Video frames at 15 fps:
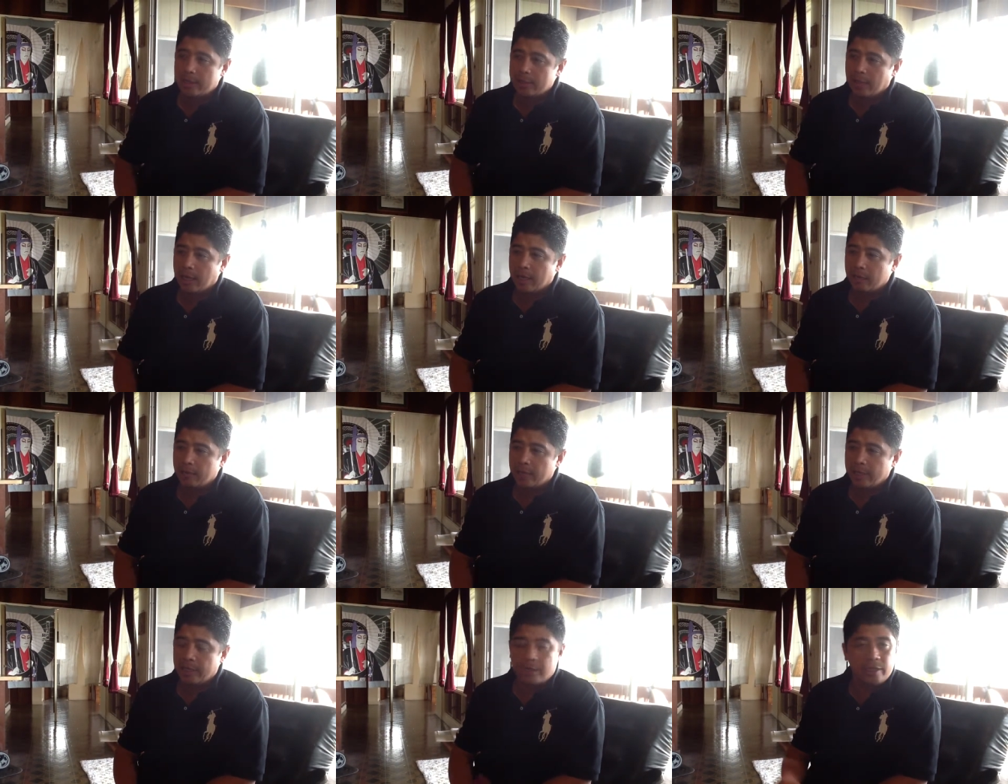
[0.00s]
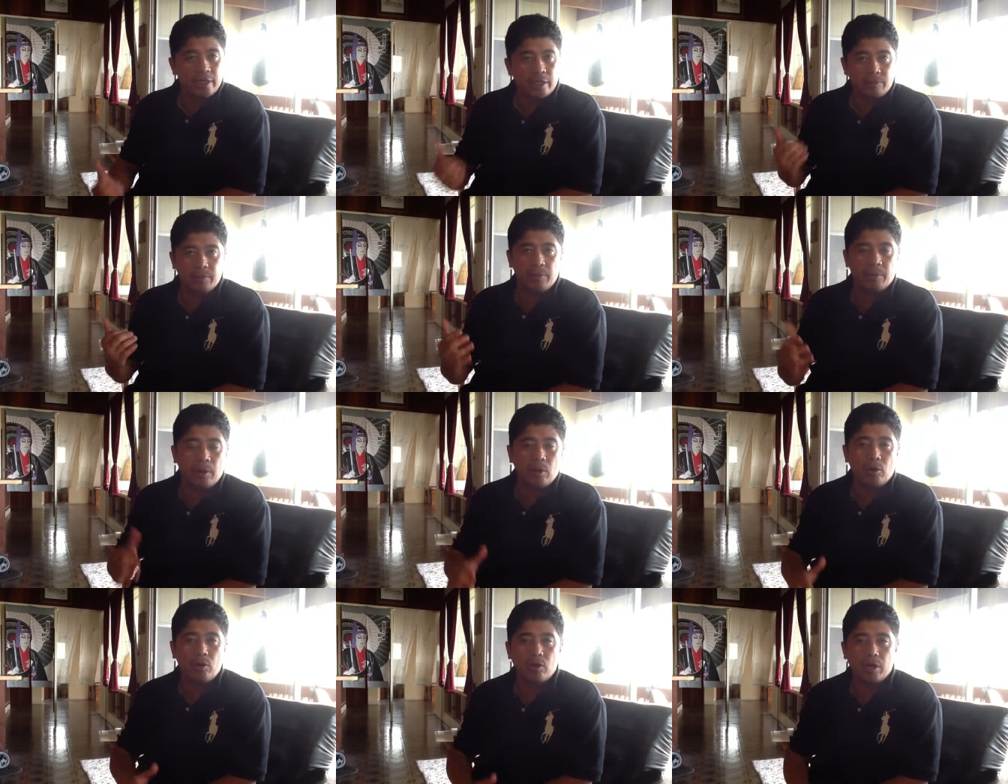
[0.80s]
that really kicked me in my
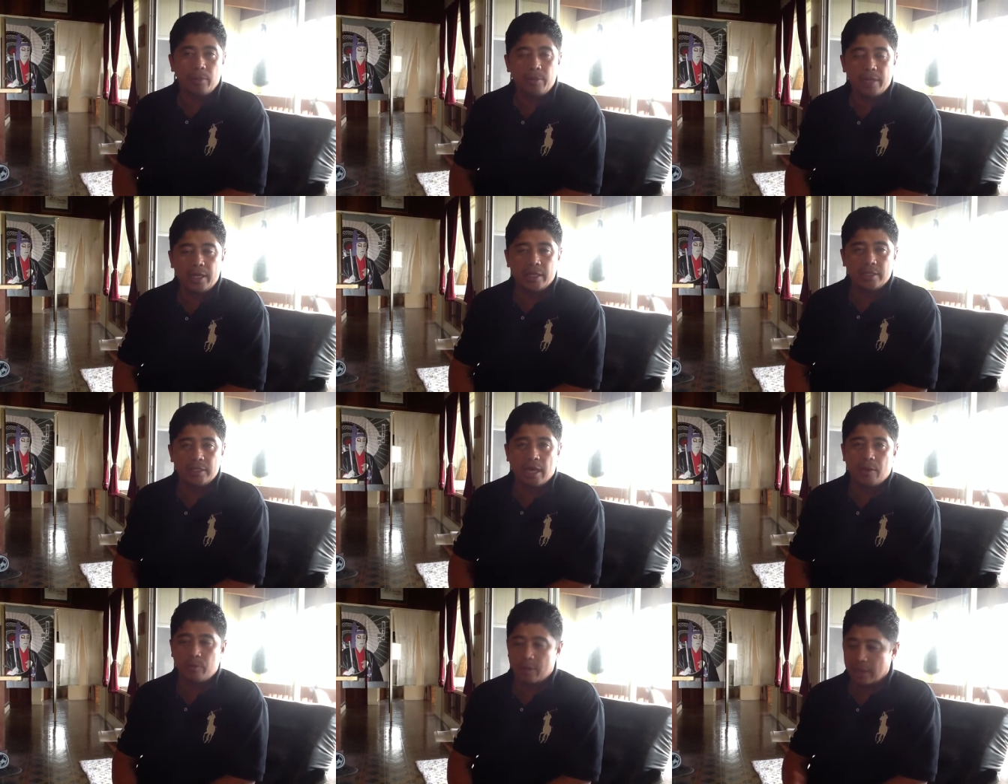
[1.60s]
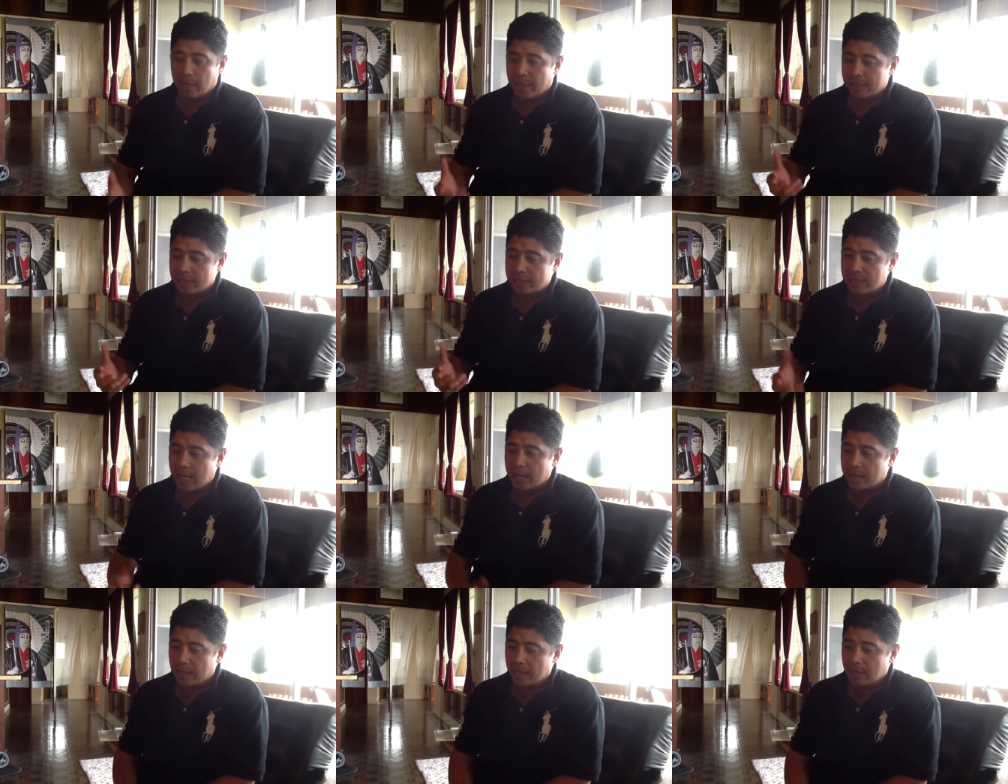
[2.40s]
alcoholic because I realized
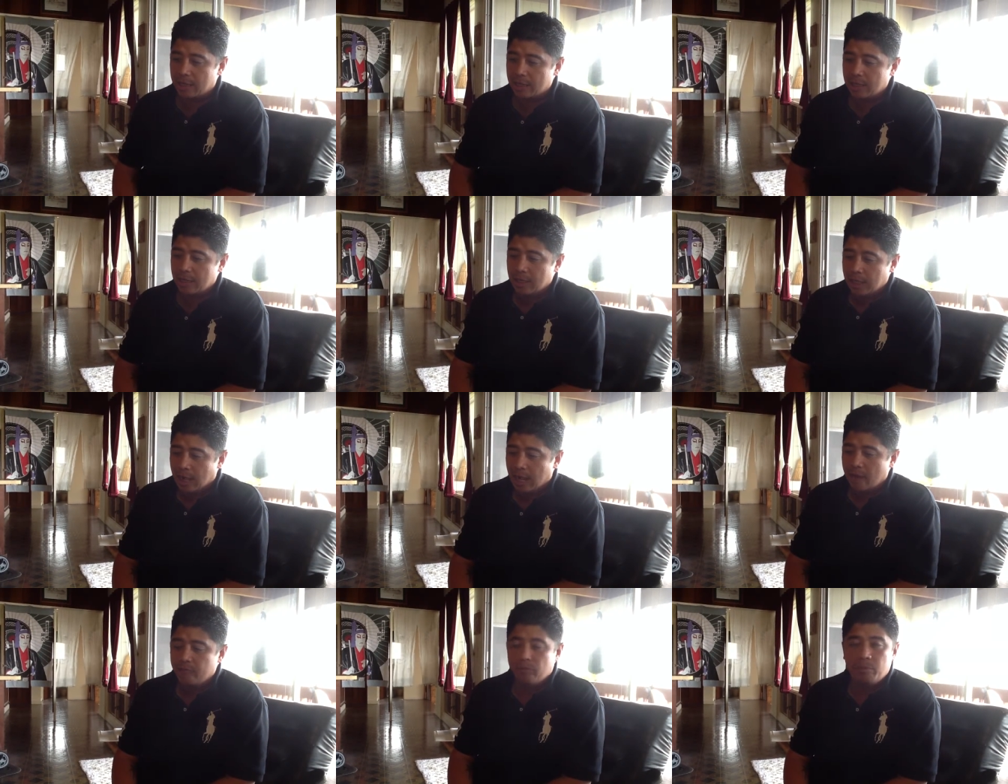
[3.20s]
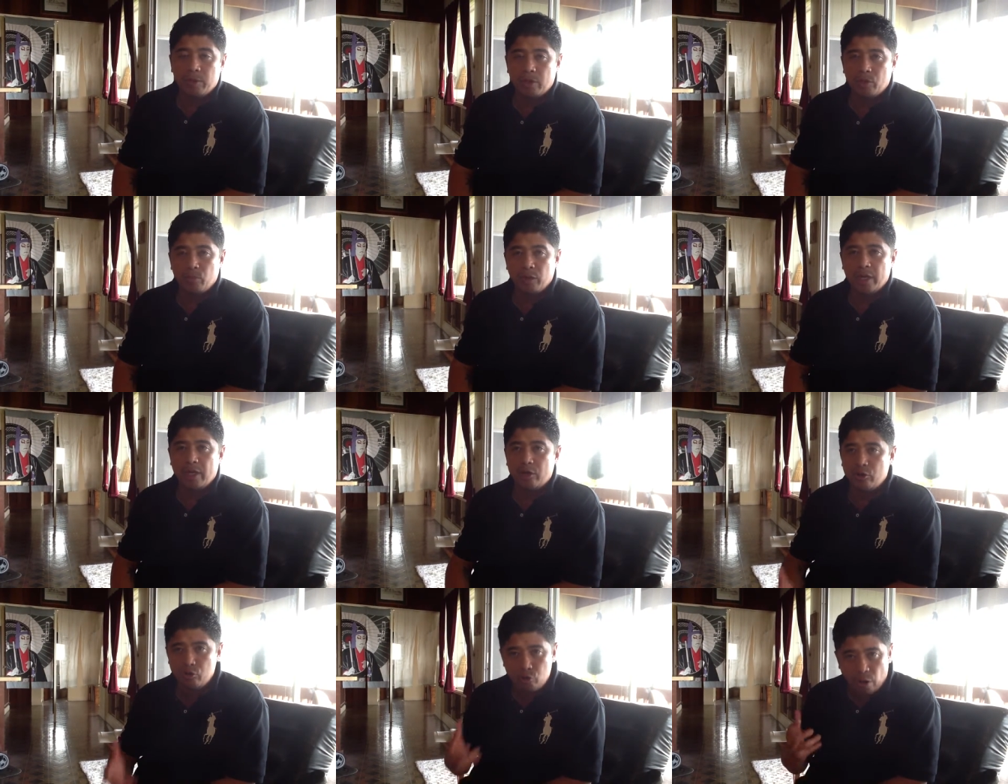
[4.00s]
that uh, I haven't been
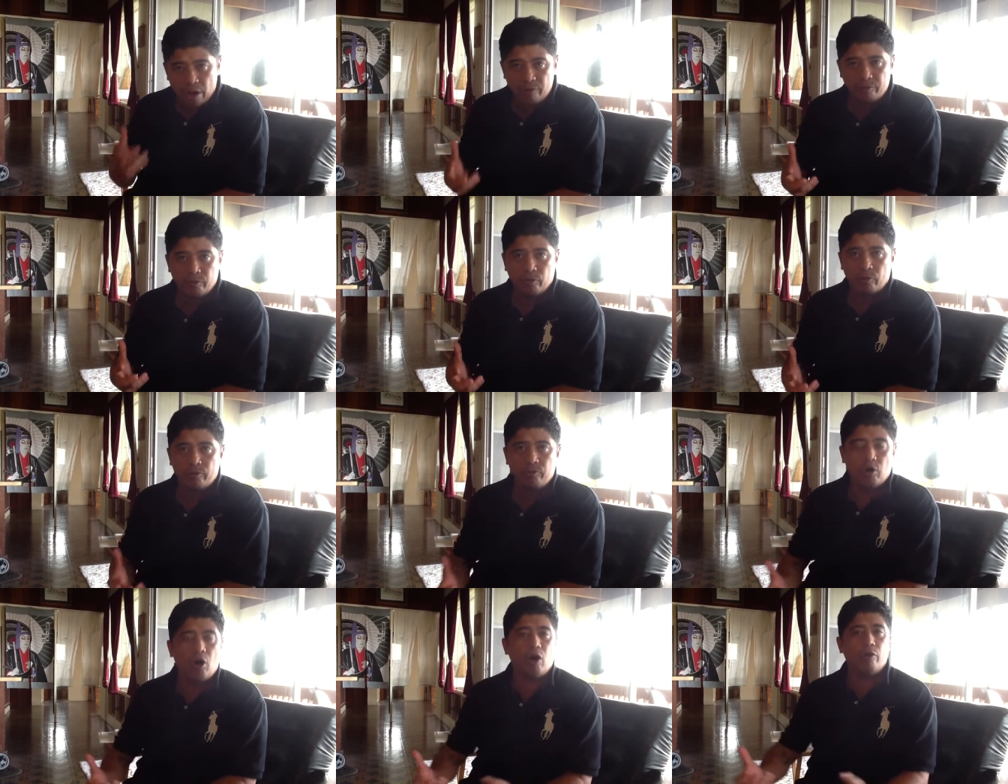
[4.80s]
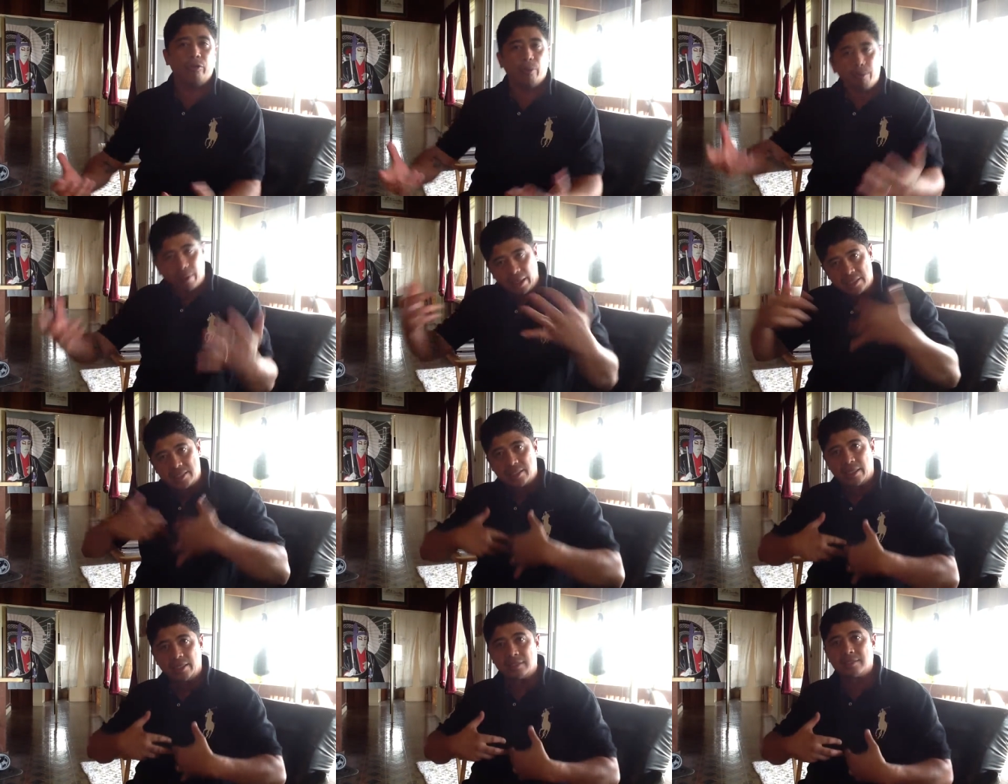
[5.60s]
really grateful for all the
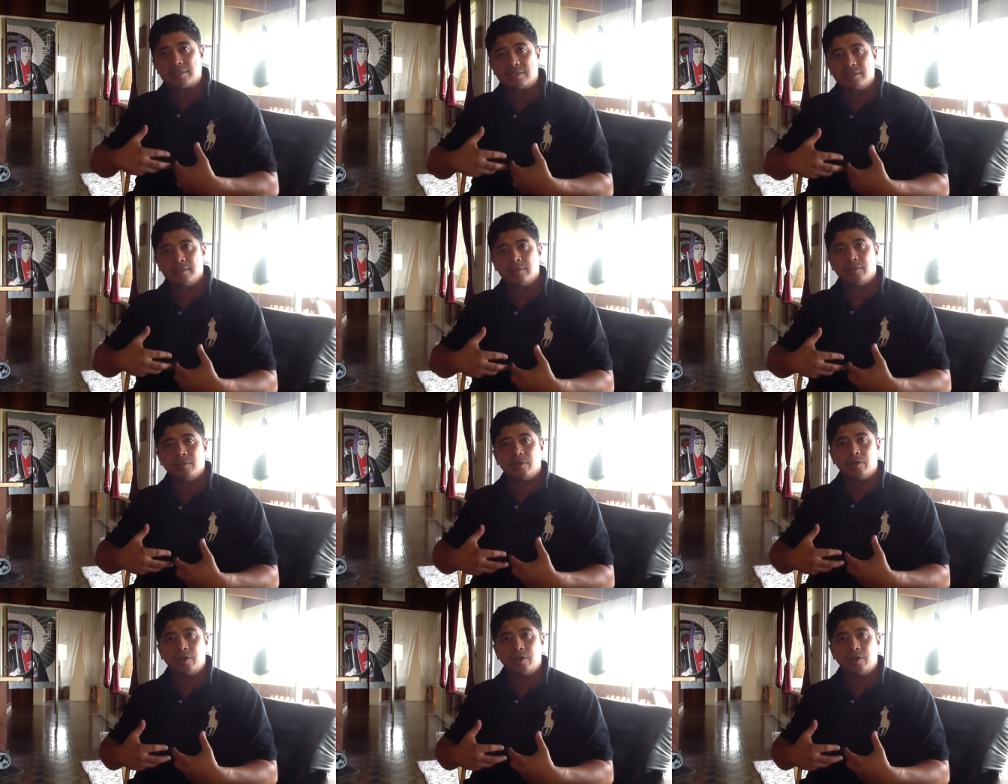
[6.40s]
blessings. Mm.